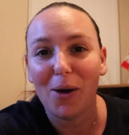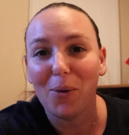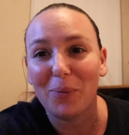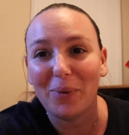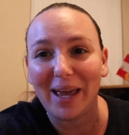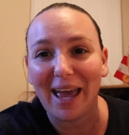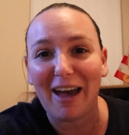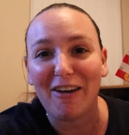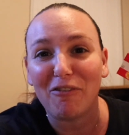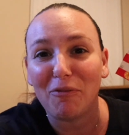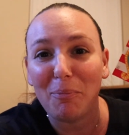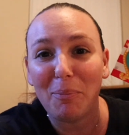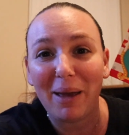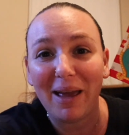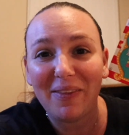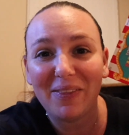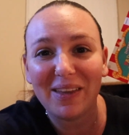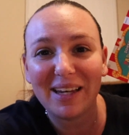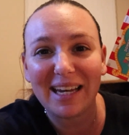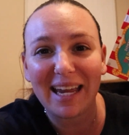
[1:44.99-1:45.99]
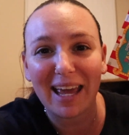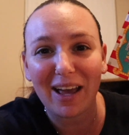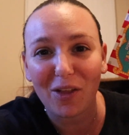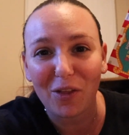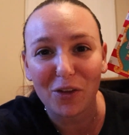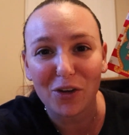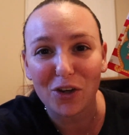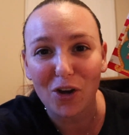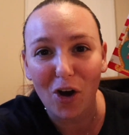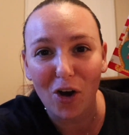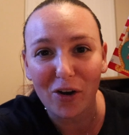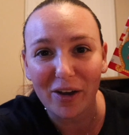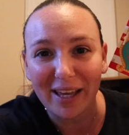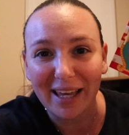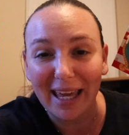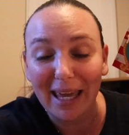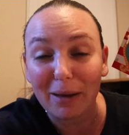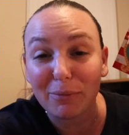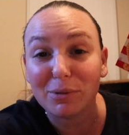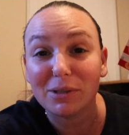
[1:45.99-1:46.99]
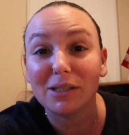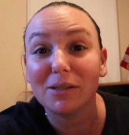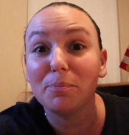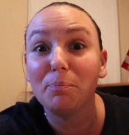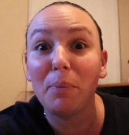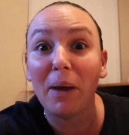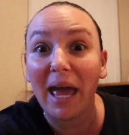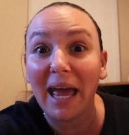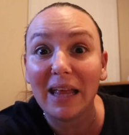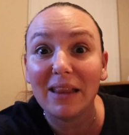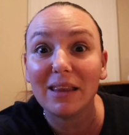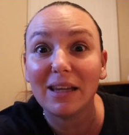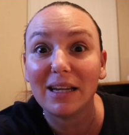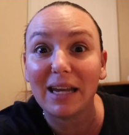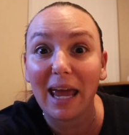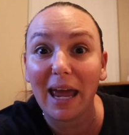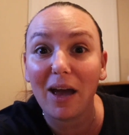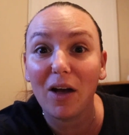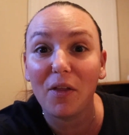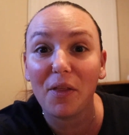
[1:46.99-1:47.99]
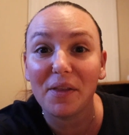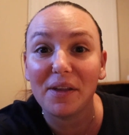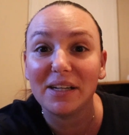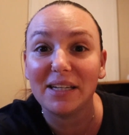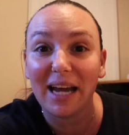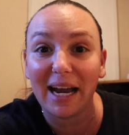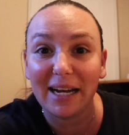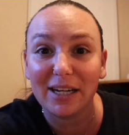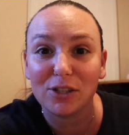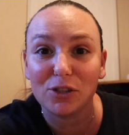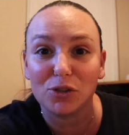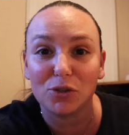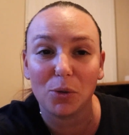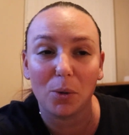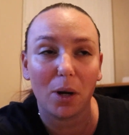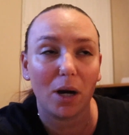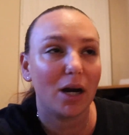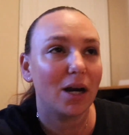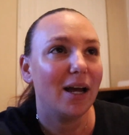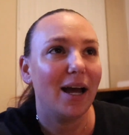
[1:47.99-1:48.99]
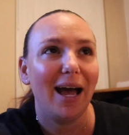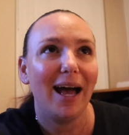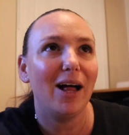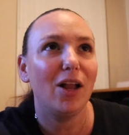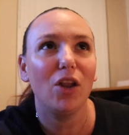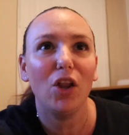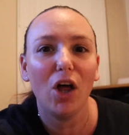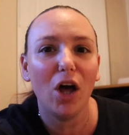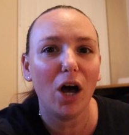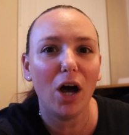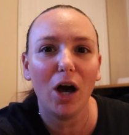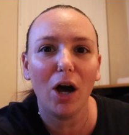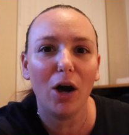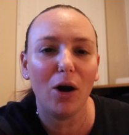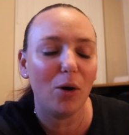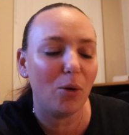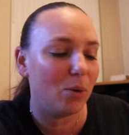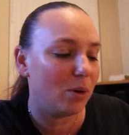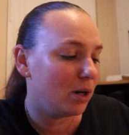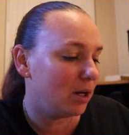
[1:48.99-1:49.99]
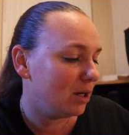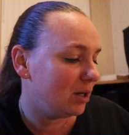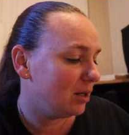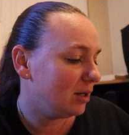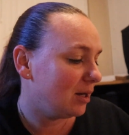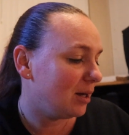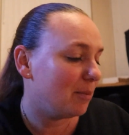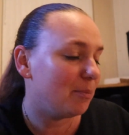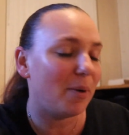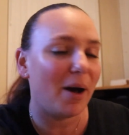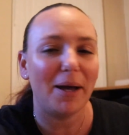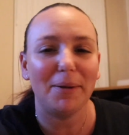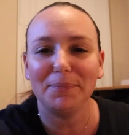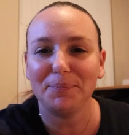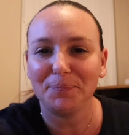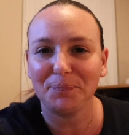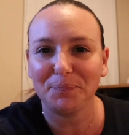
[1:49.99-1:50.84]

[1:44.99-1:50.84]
we have pin the tail on the donkey it was pin the tail on the dinosaur hello but